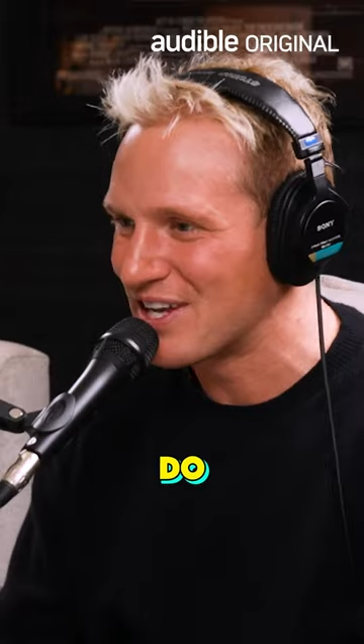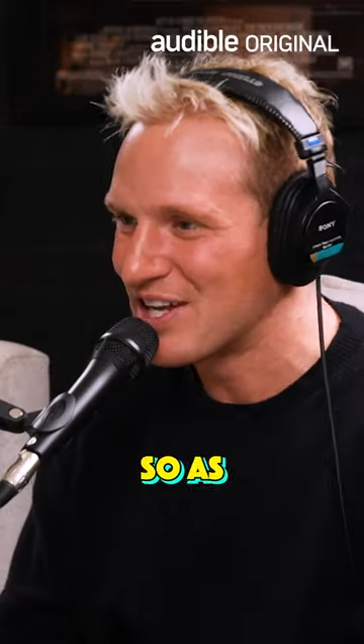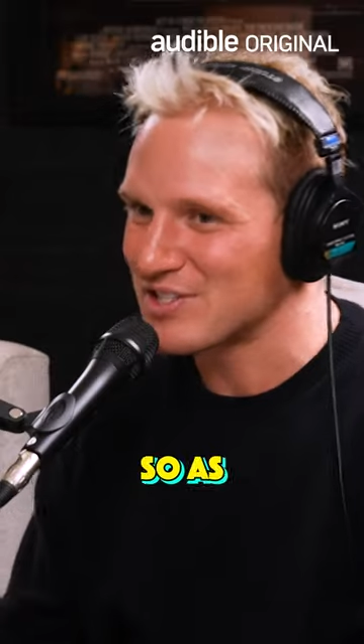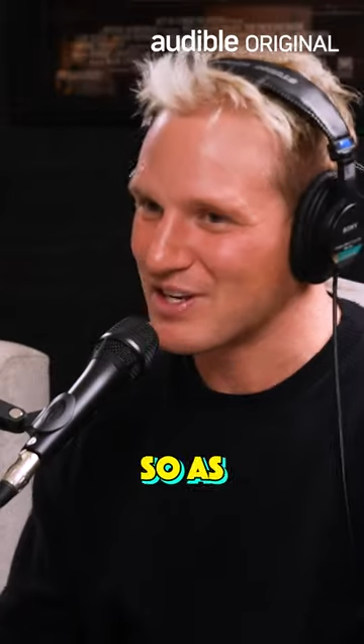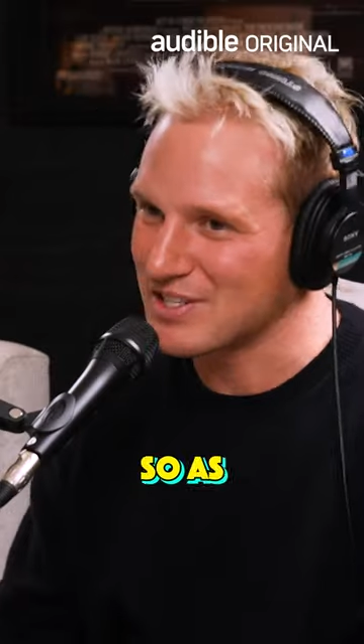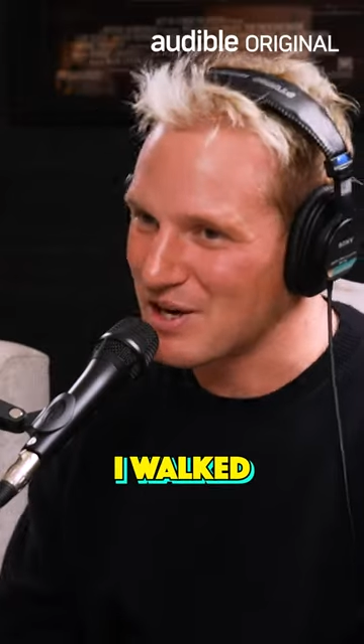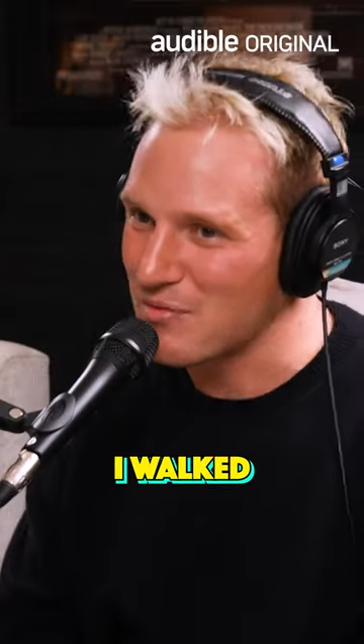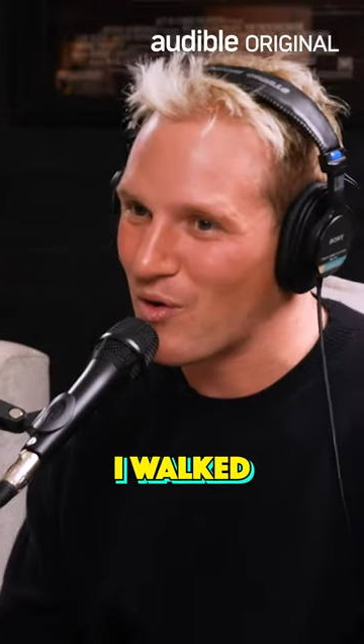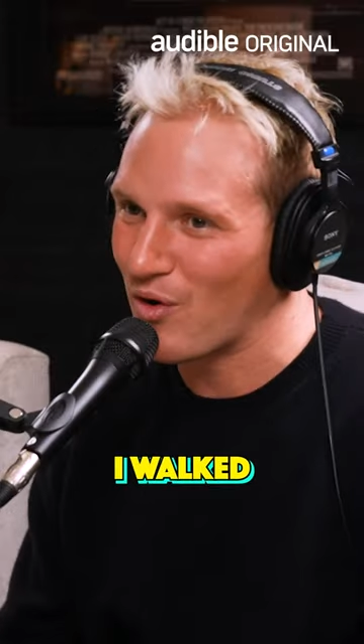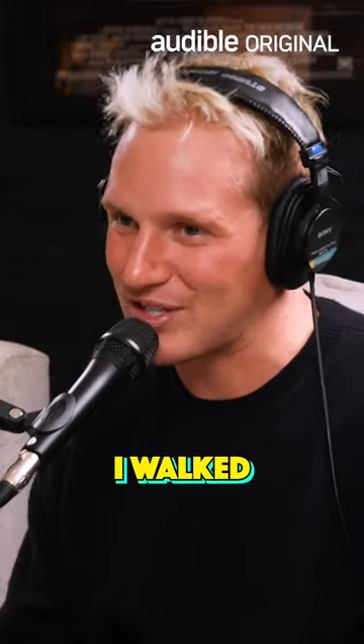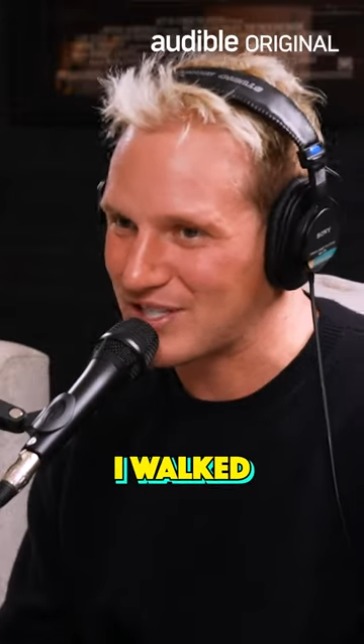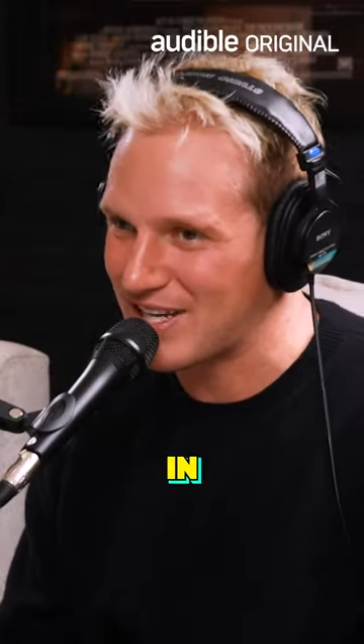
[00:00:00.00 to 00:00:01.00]
So as I
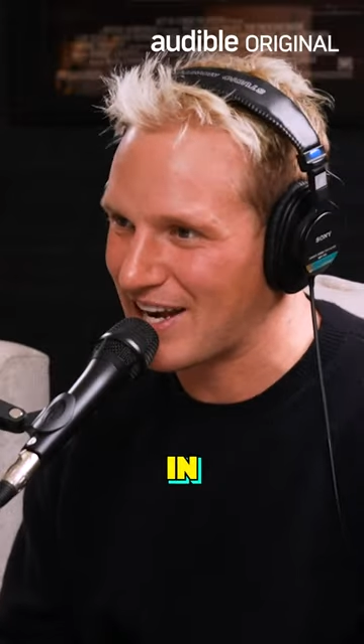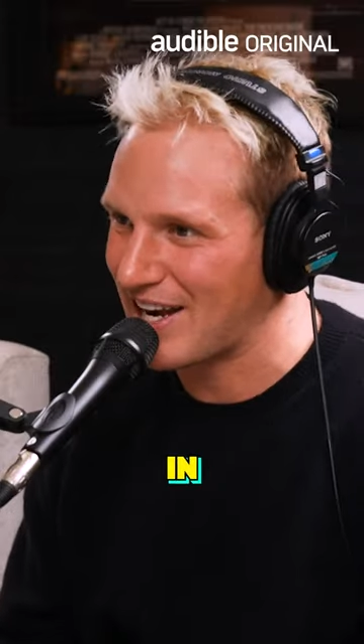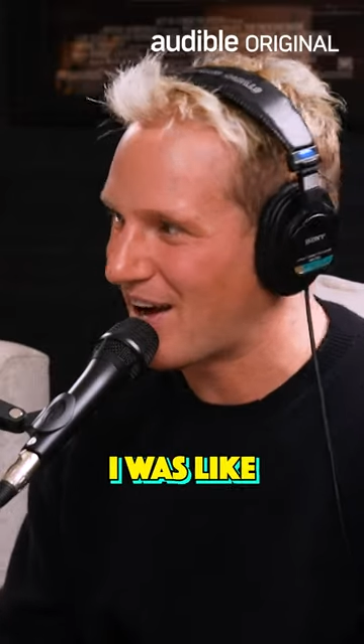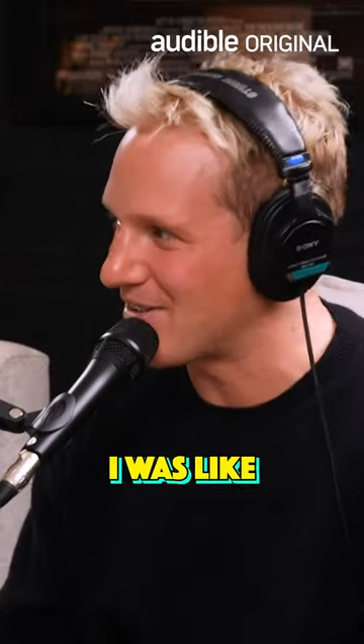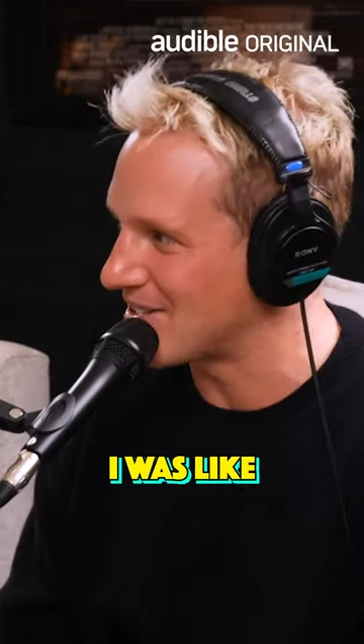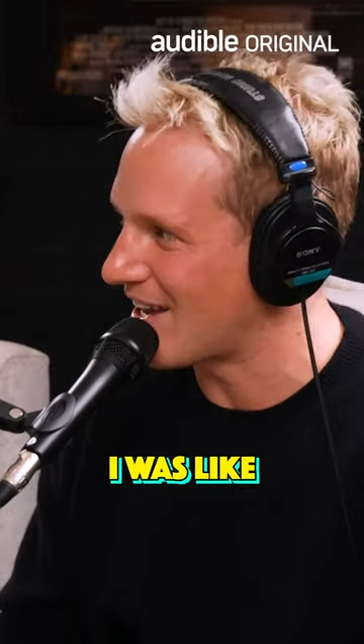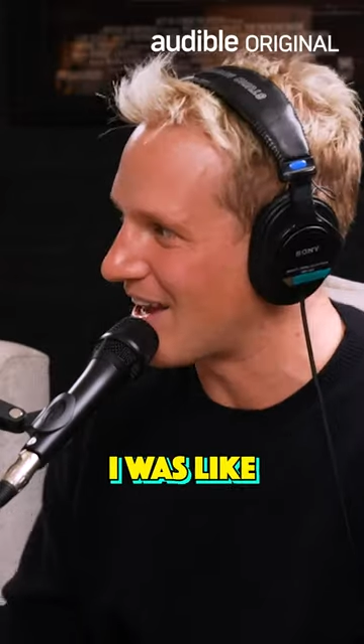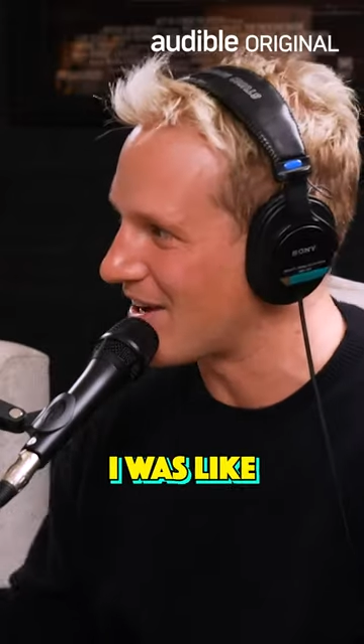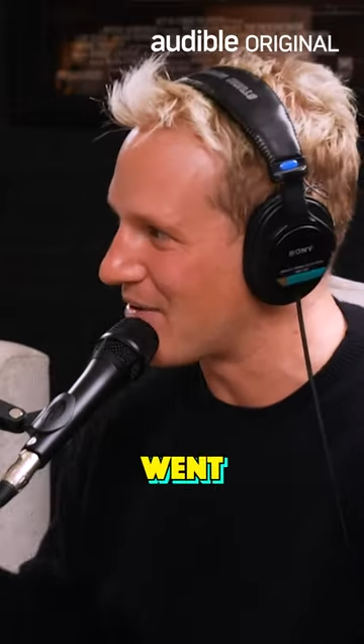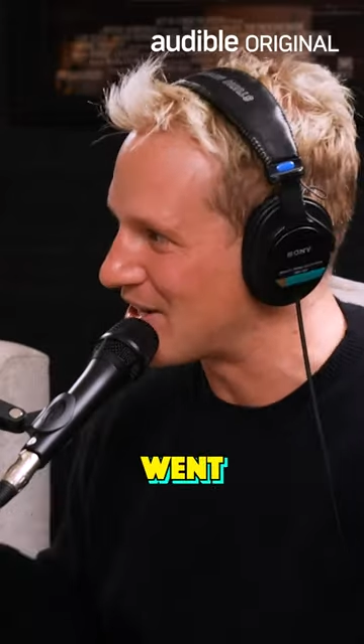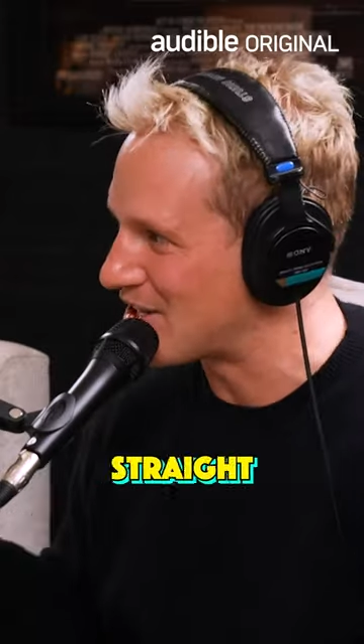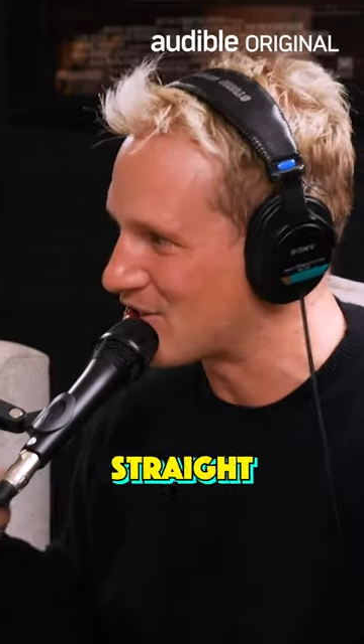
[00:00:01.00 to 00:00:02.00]
walked in, I was like,
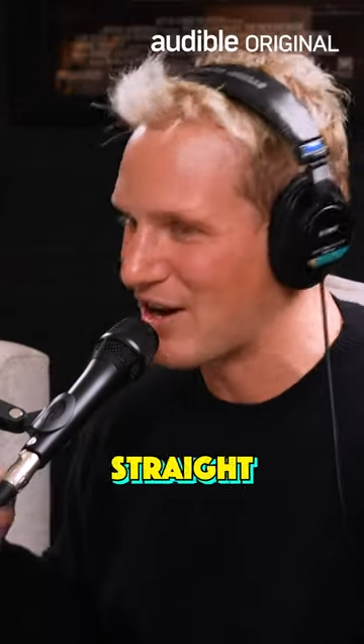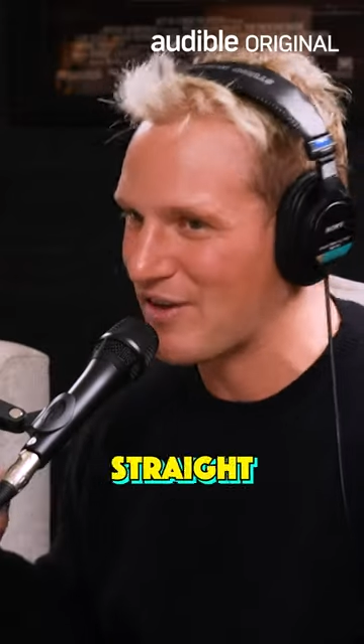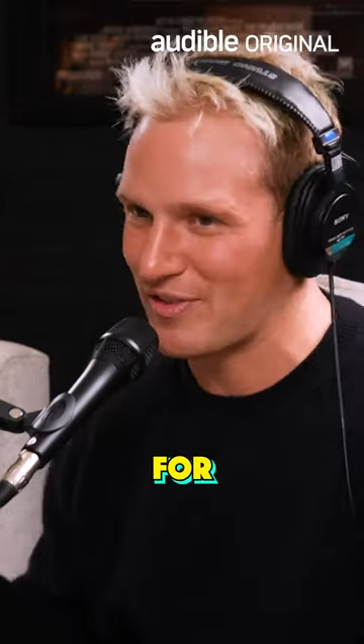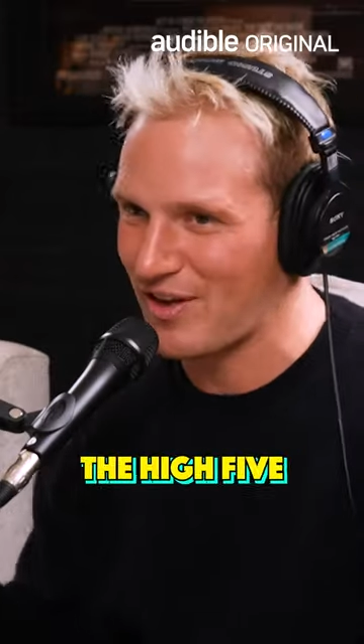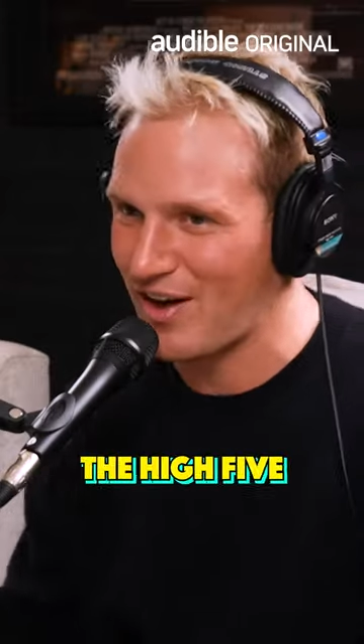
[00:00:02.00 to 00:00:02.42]
went straight for the